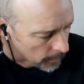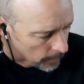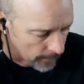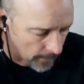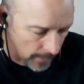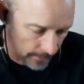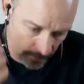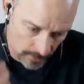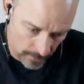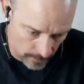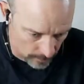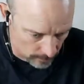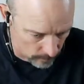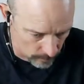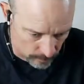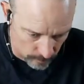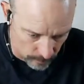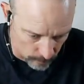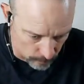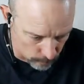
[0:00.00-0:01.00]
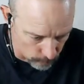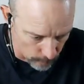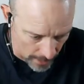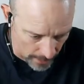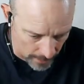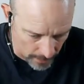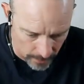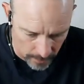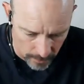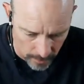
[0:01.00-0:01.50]
that's a
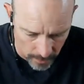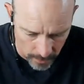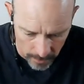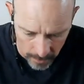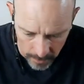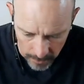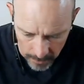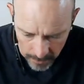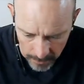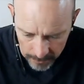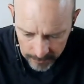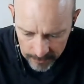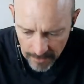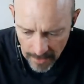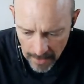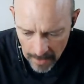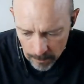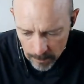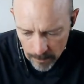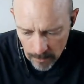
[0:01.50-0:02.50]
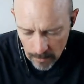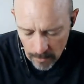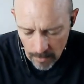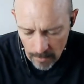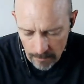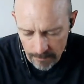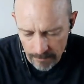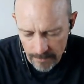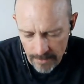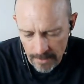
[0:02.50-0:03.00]
ready example
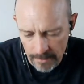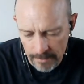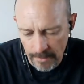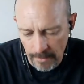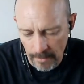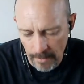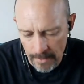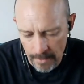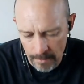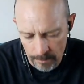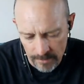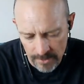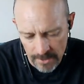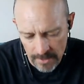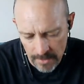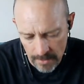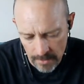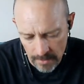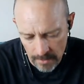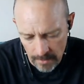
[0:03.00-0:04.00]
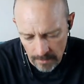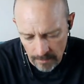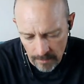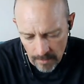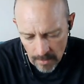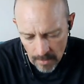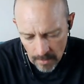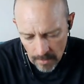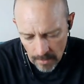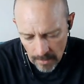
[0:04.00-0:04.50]
of Intel AMT
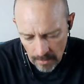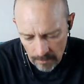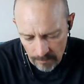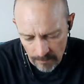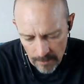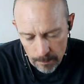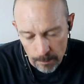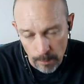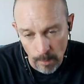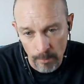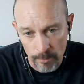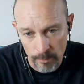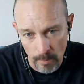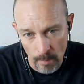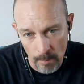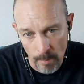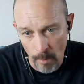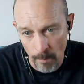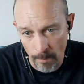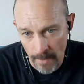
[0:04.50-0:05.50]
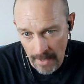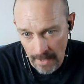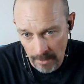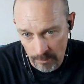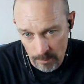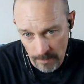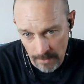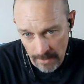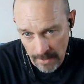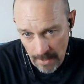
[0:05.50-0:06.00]
and vPro's remote
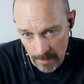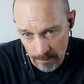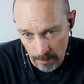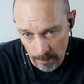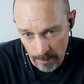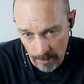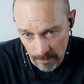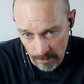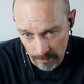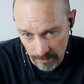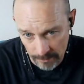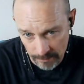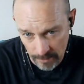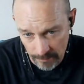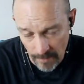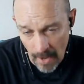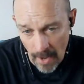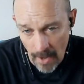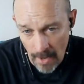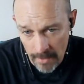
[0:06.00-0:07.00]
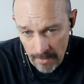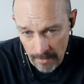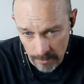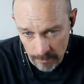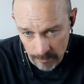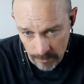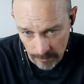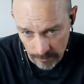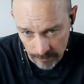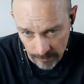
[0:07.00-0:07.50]
management capabilities. It's of high
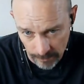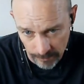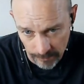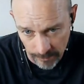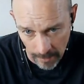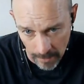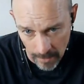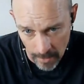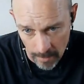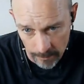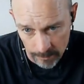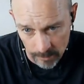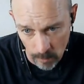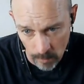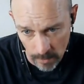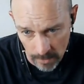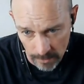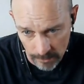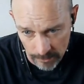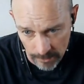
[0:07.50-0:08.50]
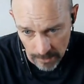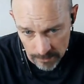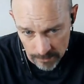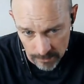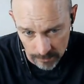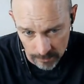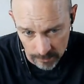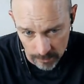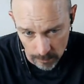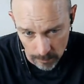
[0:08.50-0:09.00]
interest to SecOps
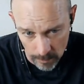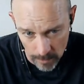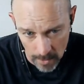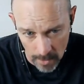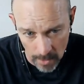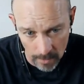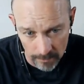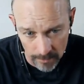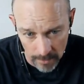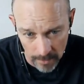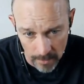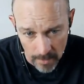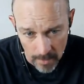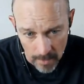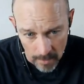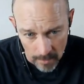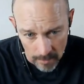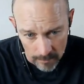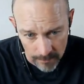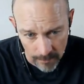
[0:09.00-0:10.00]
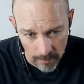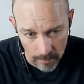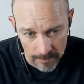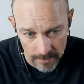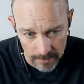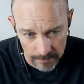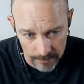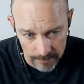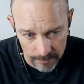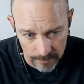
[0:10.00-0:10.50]
organizations to recover from
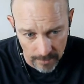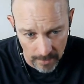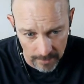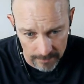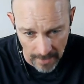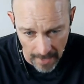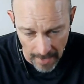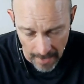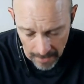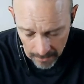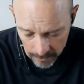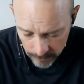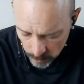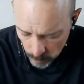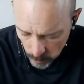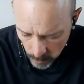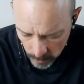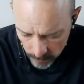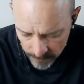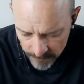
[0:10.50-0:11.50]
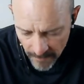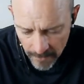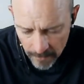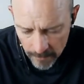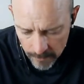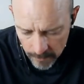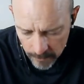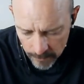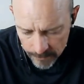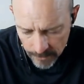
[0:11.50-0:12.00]
these attacks or
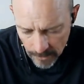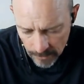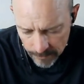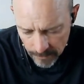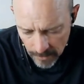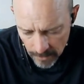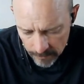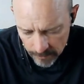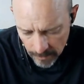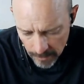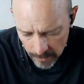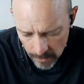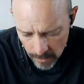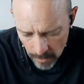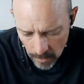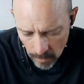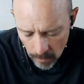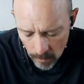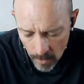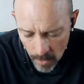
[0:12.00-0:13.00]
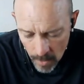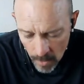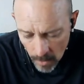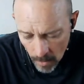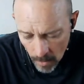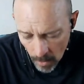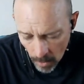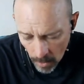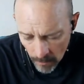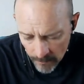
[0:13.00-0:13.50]
failures as they go.
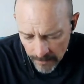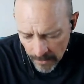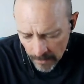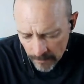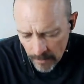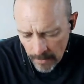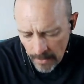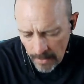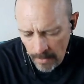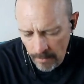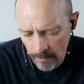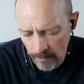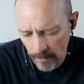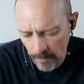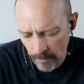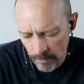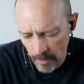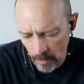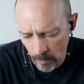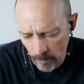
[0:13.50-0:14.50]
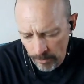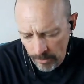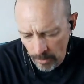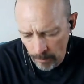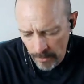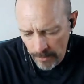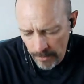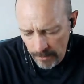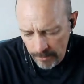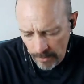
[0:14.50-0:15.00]
On the other hand,
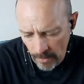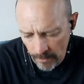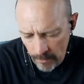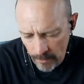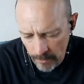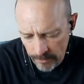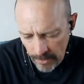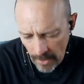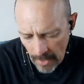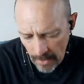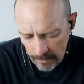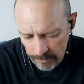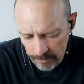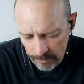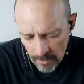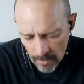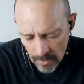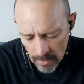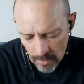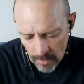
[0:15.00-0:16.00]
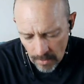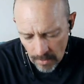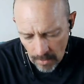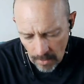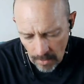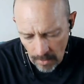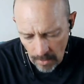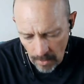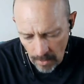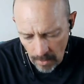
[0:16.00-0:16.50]
some of these other attacks,
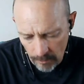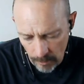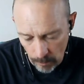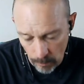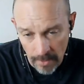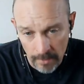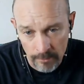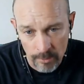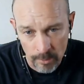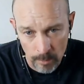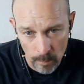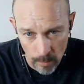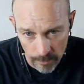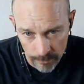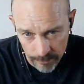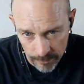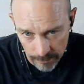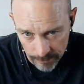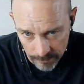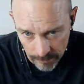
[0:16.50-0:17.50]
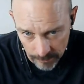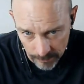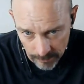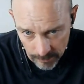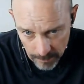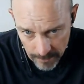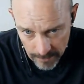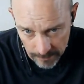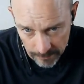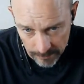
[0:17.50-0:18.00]
the ransomware
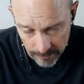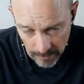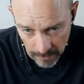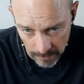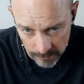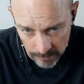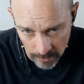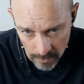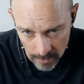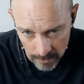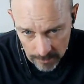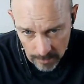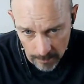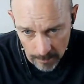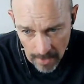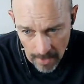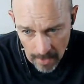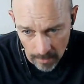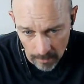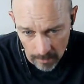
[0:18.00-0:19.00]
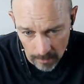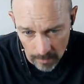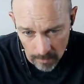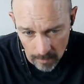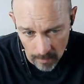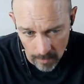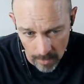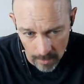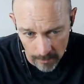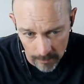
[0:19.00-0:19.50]
assistance piece that I talked about,
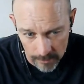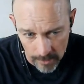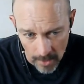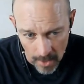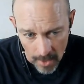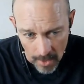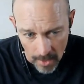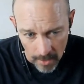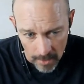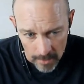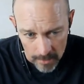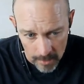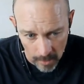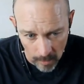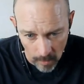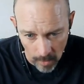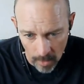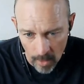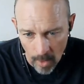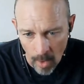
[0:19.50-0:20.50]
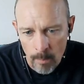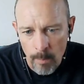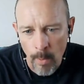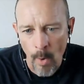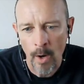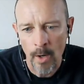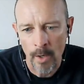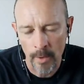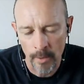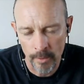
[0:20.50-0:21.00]
or others, our
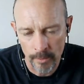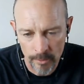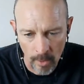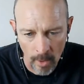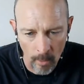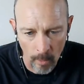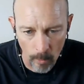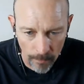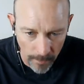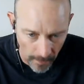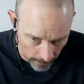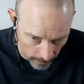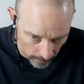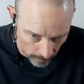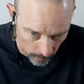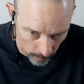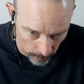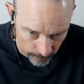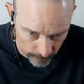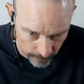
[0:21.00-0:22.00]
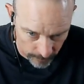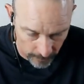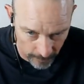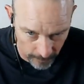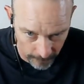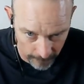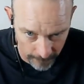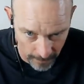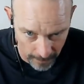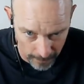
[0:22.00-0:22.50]
partners hold that close to
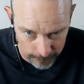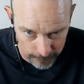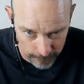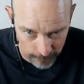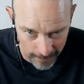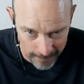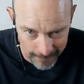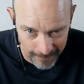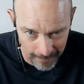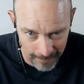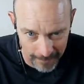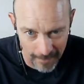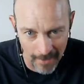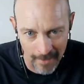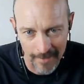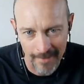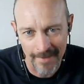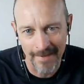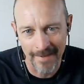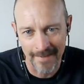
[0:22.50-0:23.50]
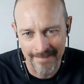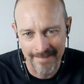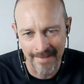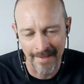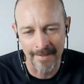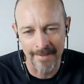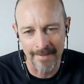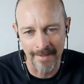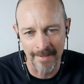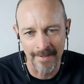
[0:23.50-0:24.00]
their vest, right? They're not going to
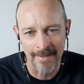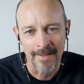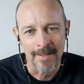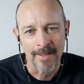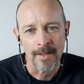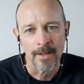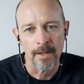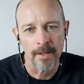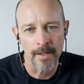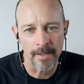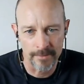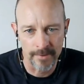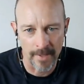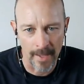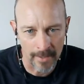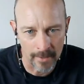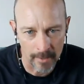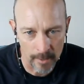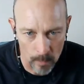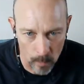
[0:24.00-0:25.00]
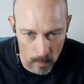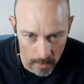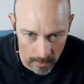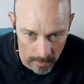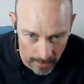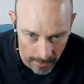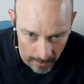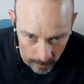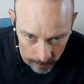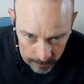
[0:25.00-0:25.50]
tell you exactly where
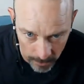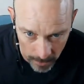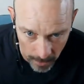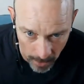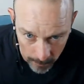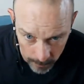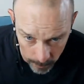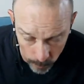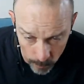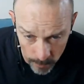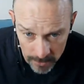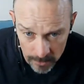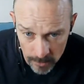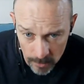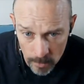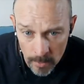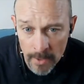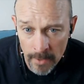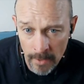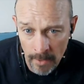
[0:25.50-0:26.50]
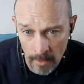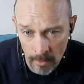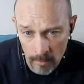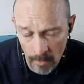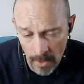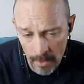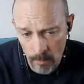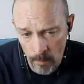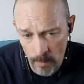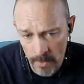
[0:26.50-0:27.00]
it helped or not, but we do here,
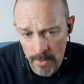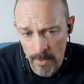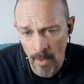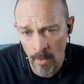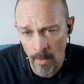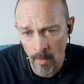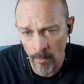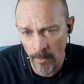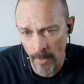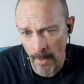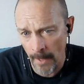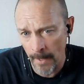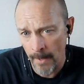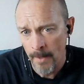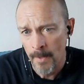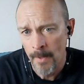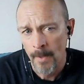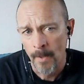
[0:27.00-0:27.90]
right? We know that,